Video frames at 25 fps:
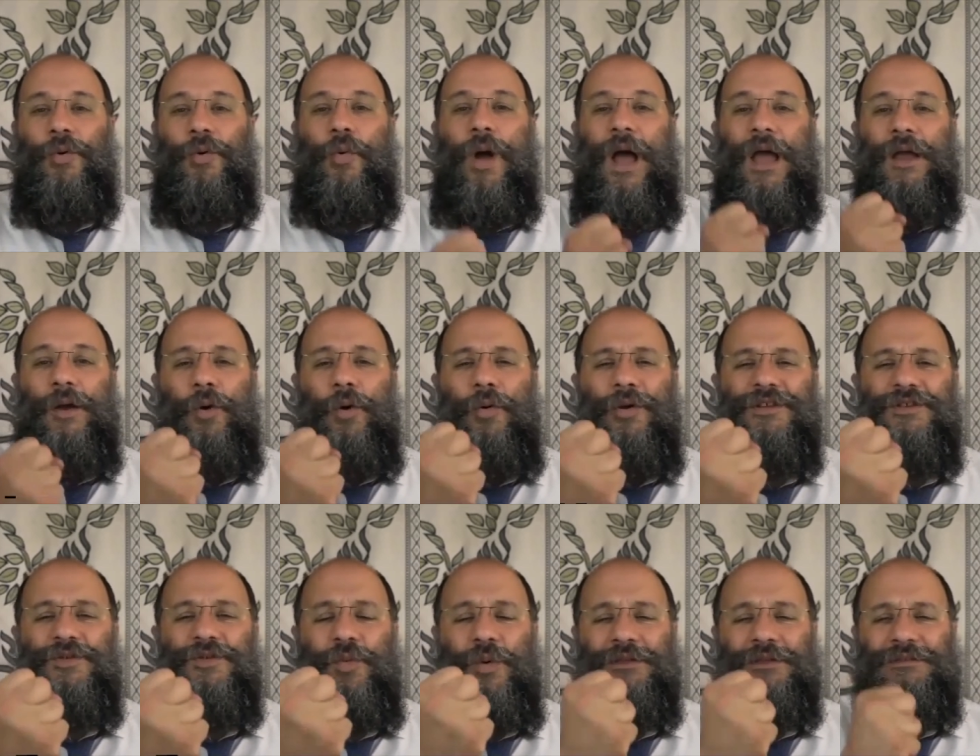I
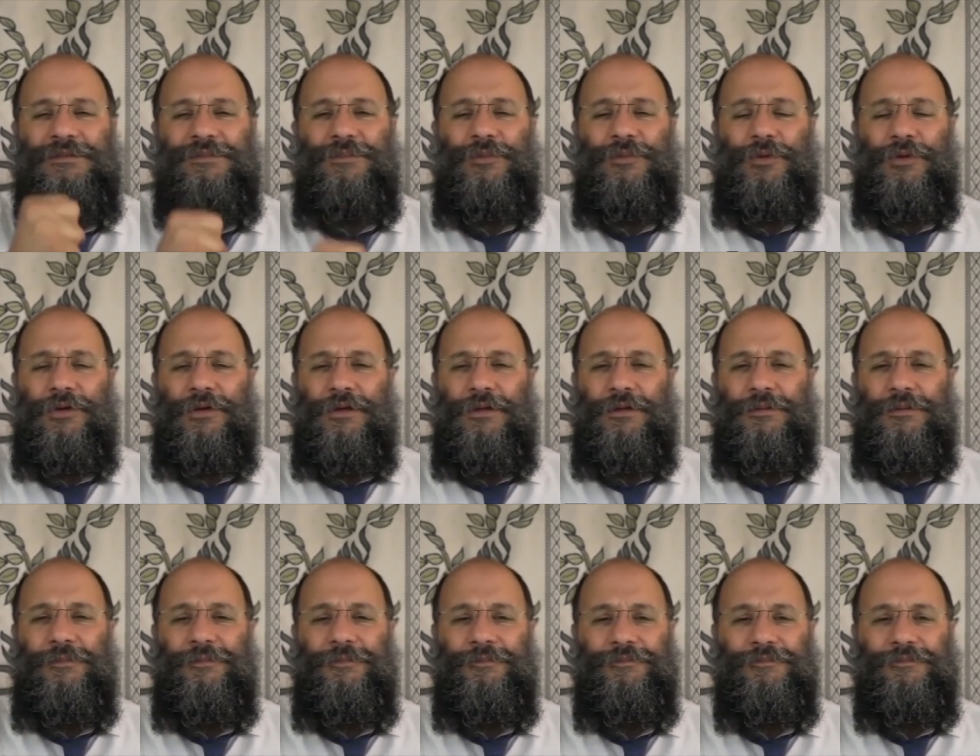always want more.
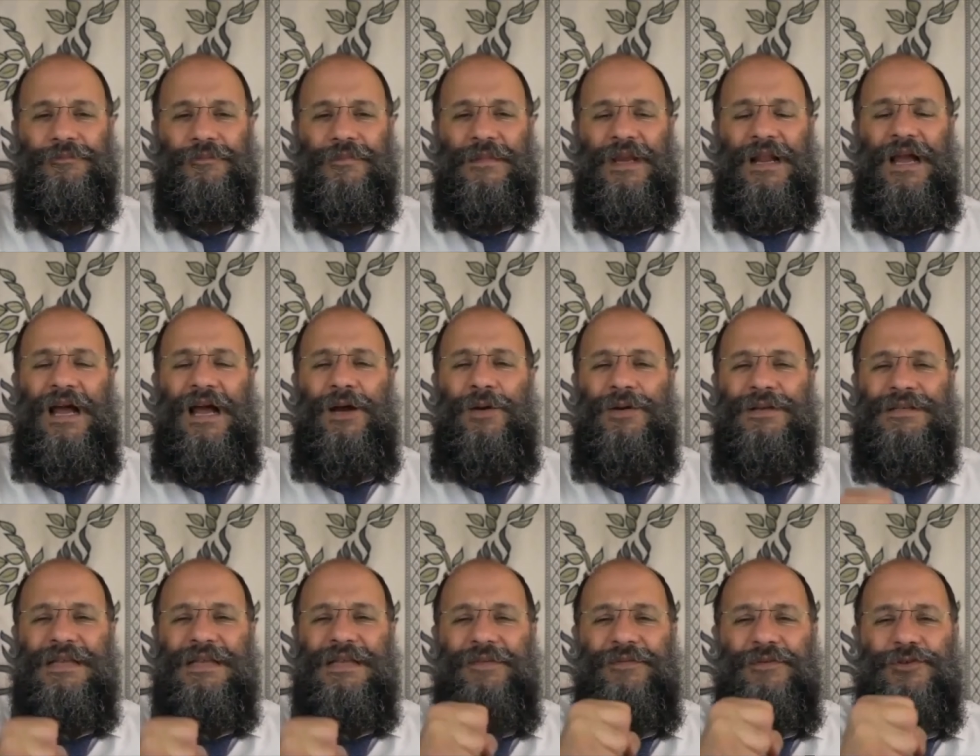I
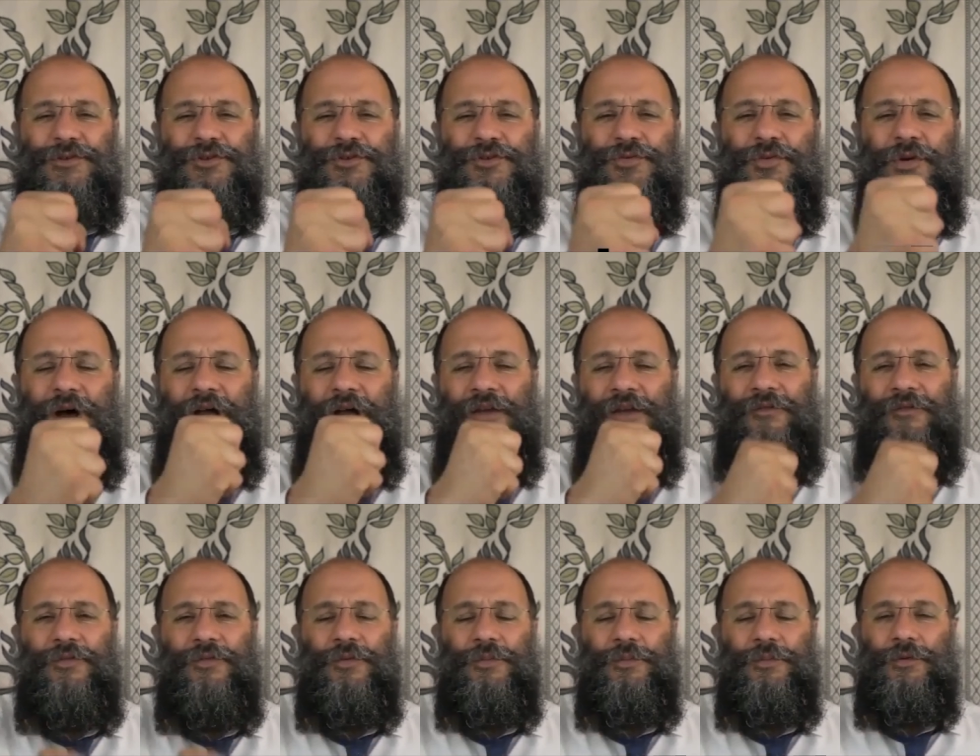always have a drive
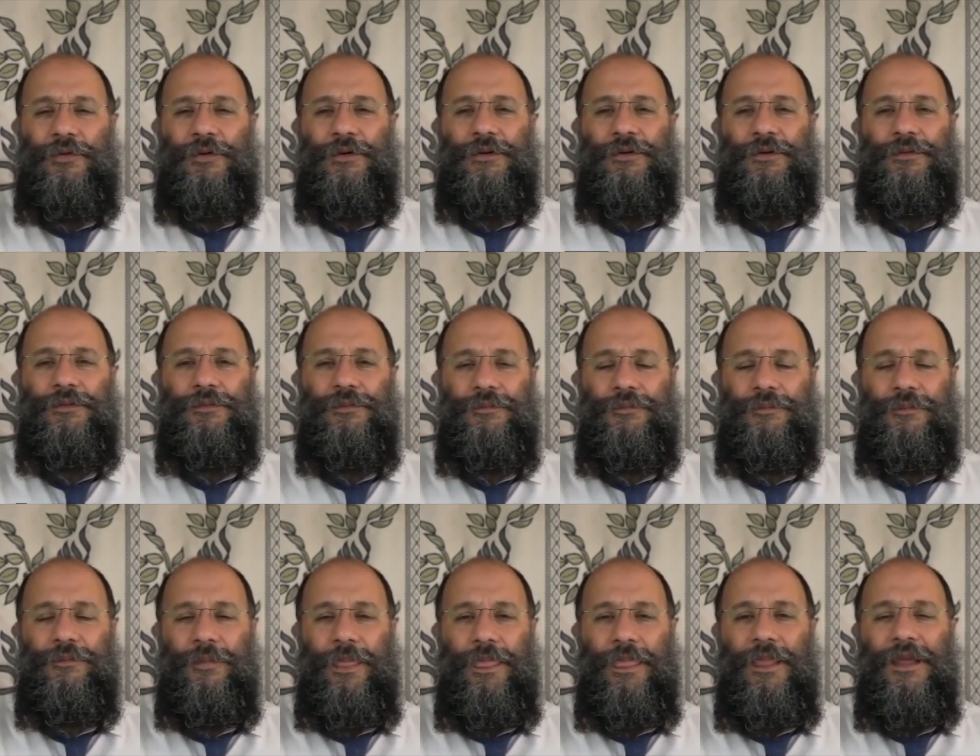for more.
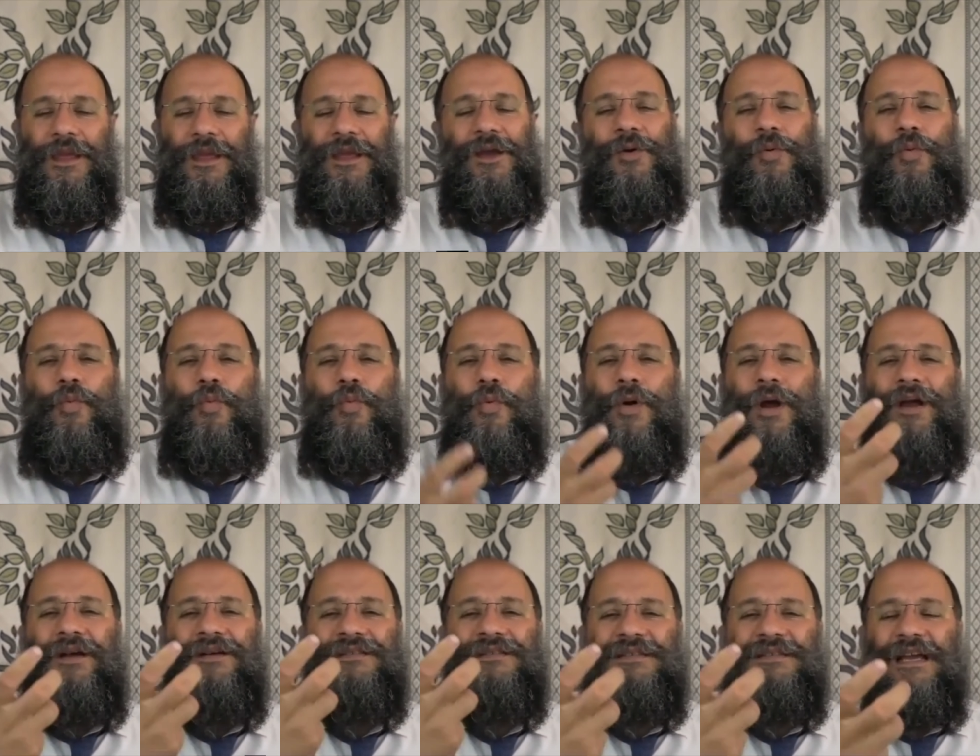
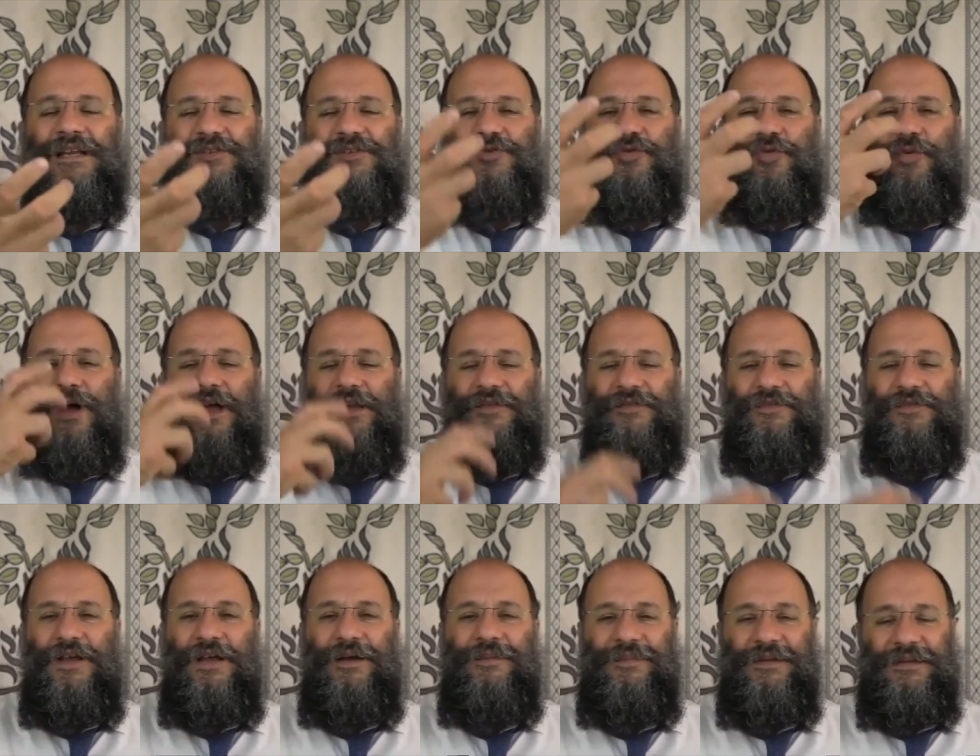Where is that drive
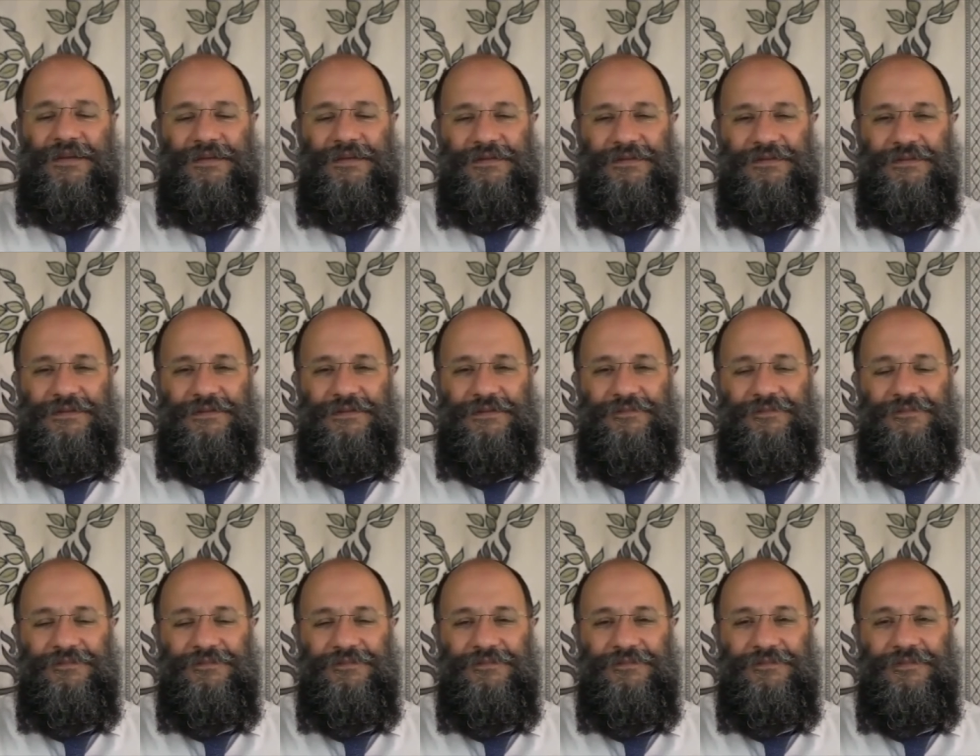coming?
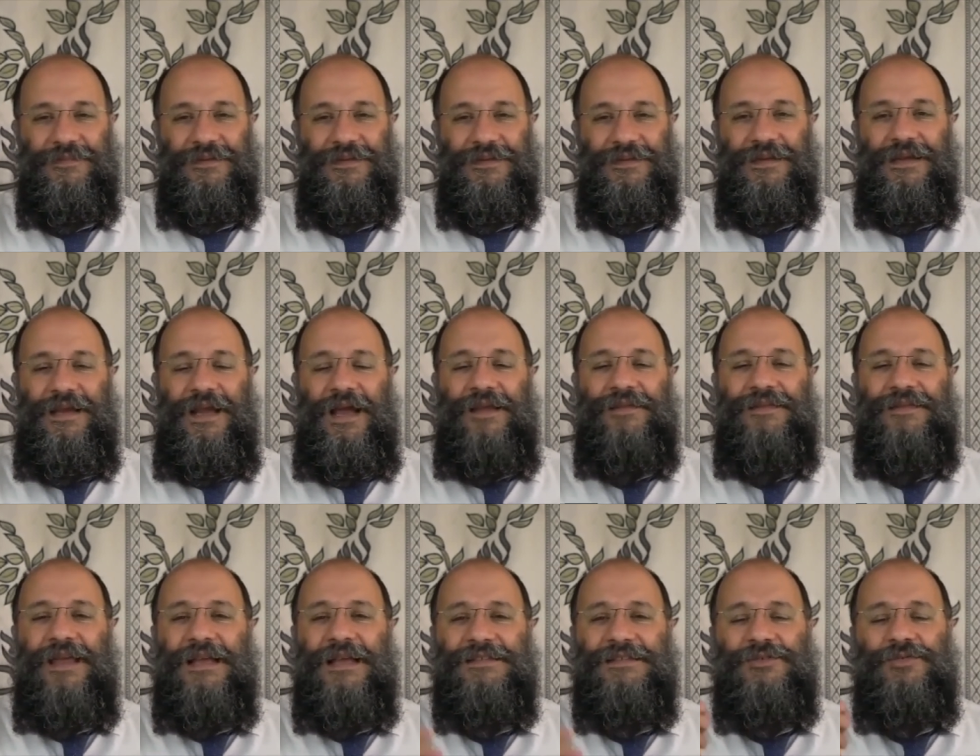
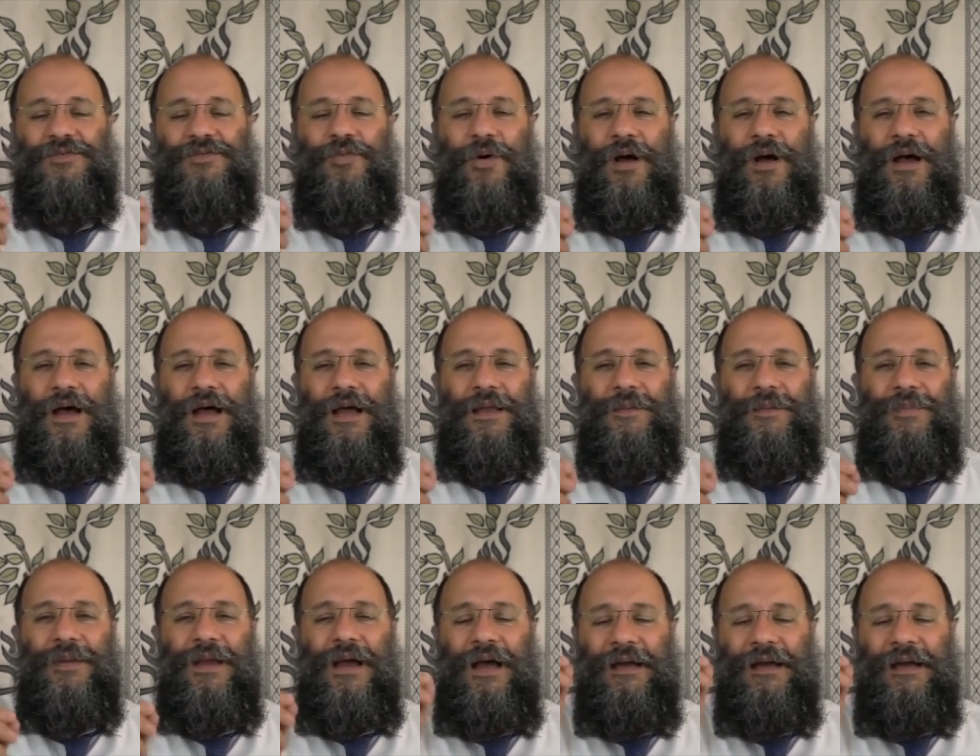And that's why
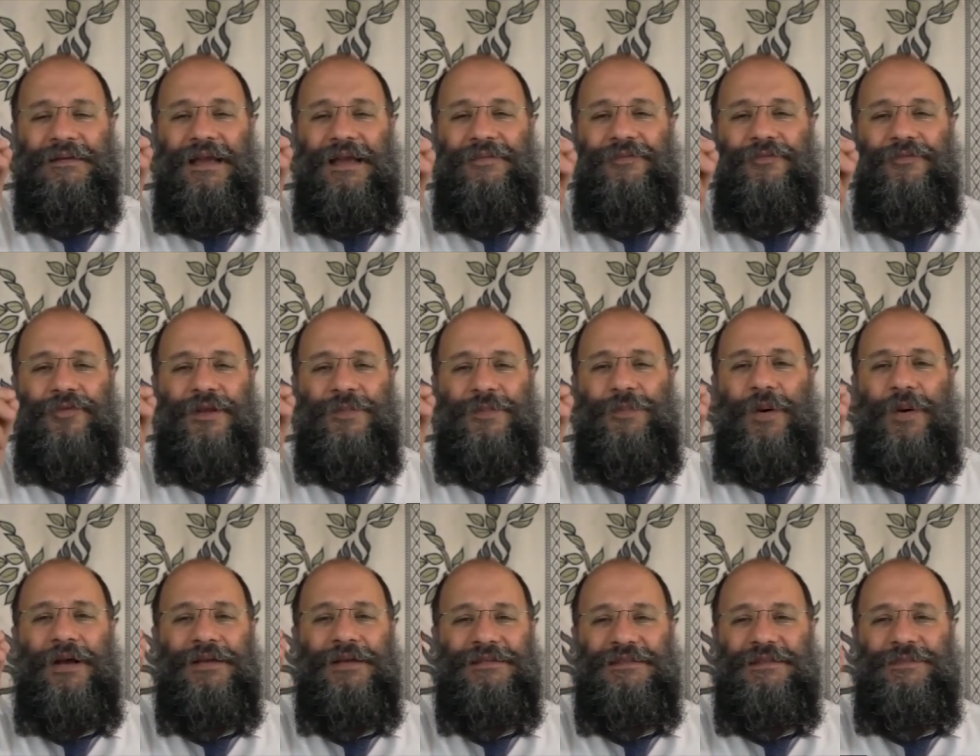behind every
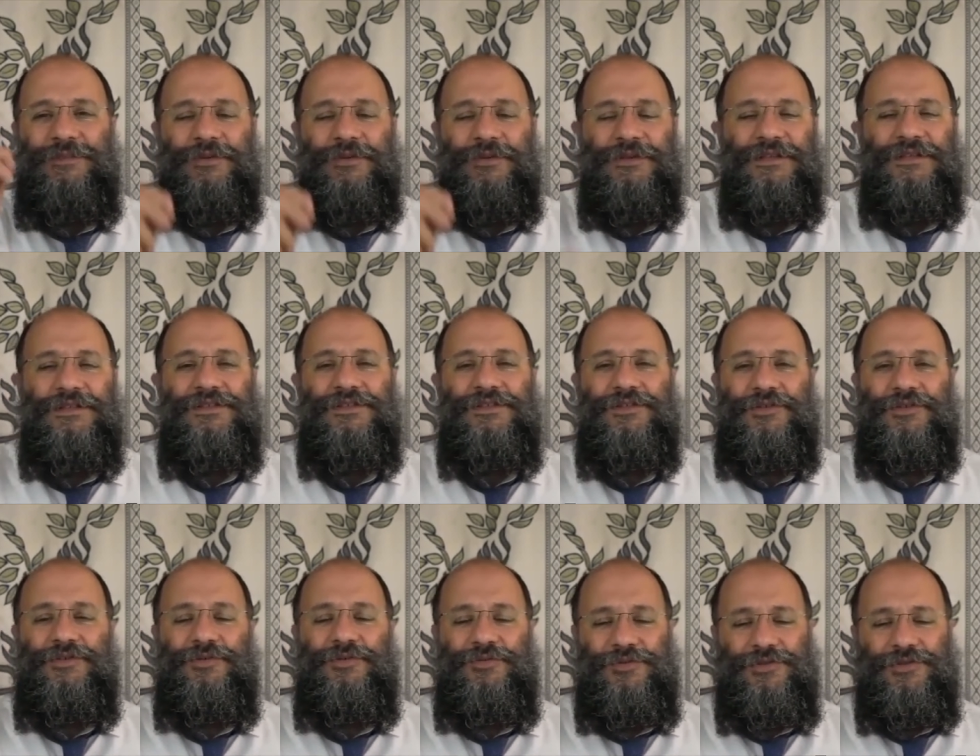possible
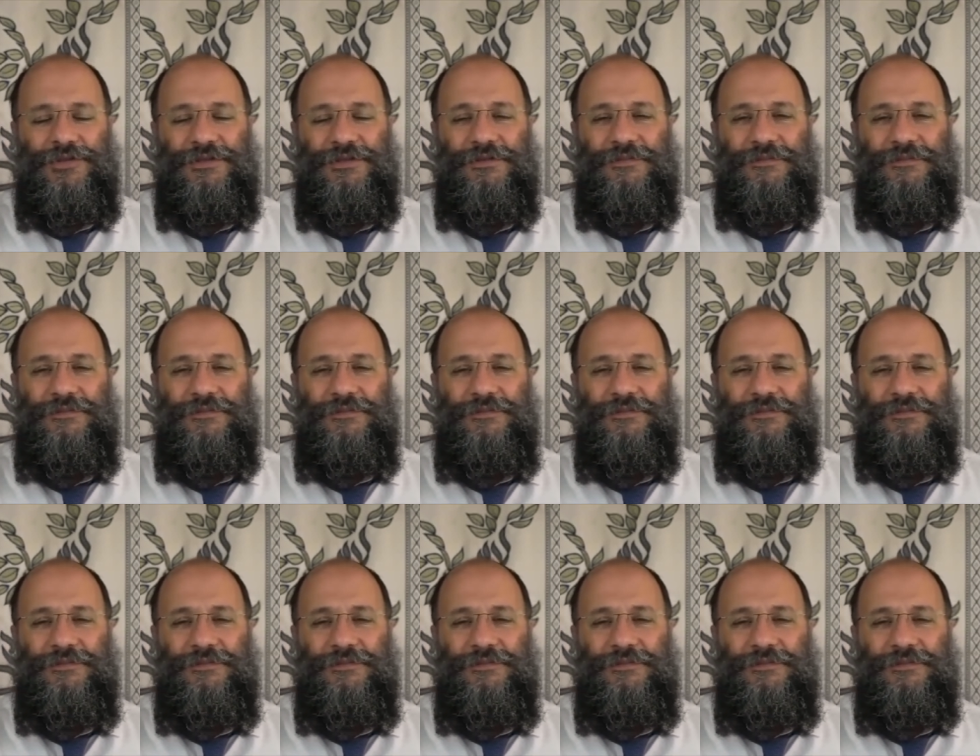institution,